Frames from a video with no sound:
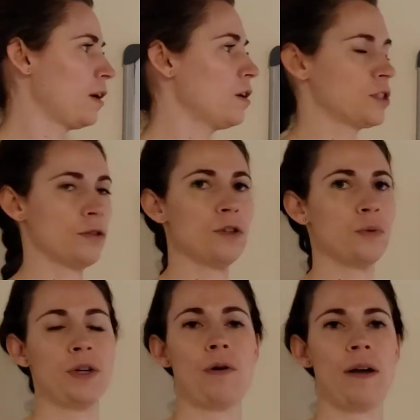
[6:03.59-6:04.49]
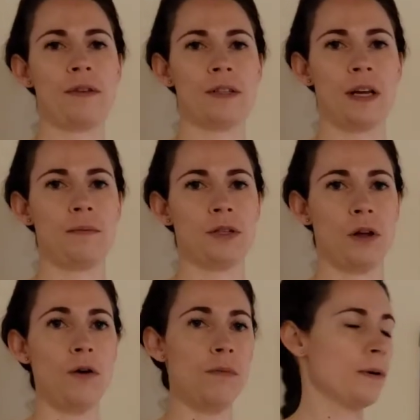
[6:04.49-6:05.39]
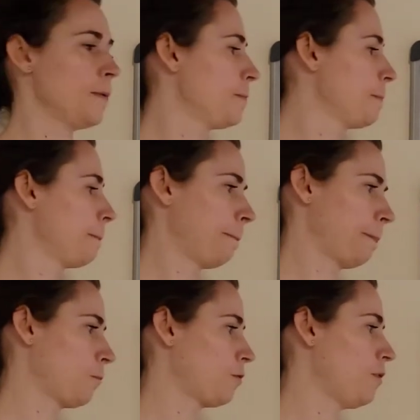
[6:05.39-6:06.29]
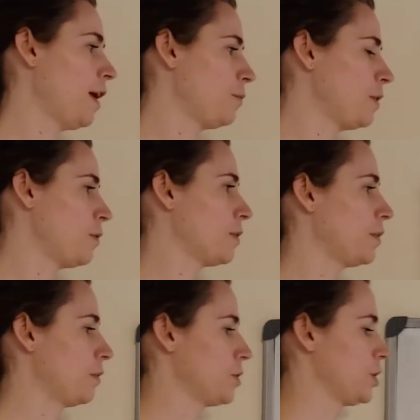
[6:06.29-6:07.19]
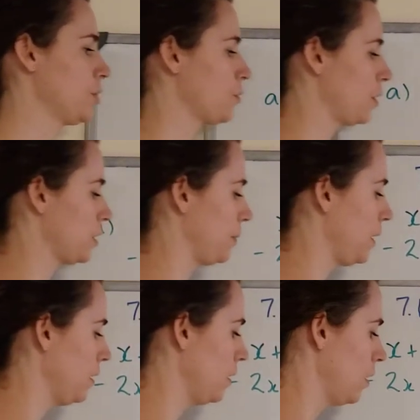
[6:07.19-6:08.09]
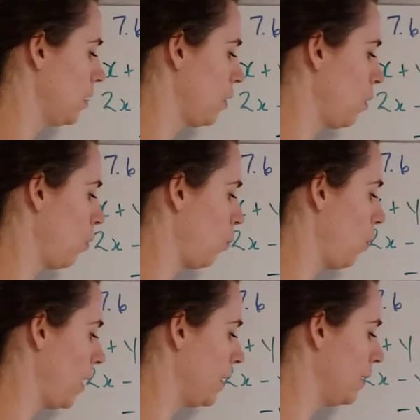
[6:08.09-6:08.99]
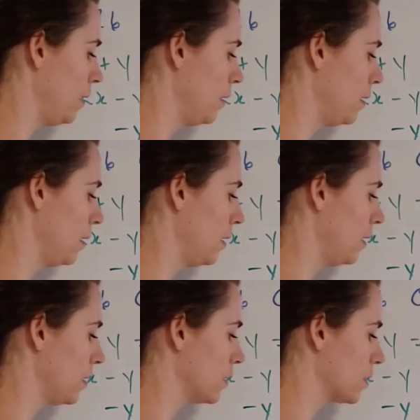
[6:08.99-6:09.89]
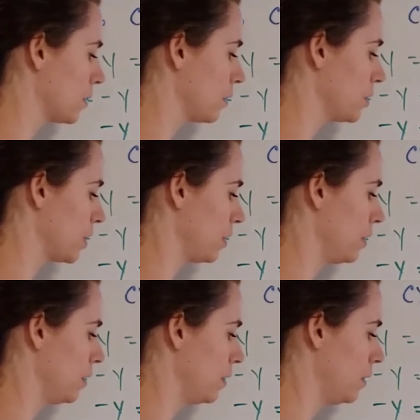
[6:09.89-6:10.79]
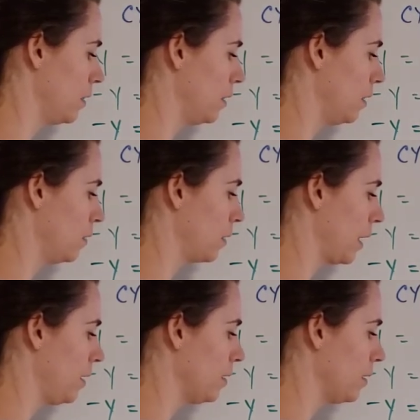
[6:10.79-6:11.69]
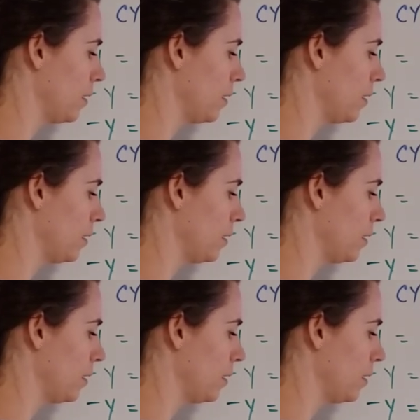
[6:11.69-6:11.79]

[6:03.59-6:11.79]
As soon as we don't have the same slope, we're fine. We know that there's just going to be one solution, okay?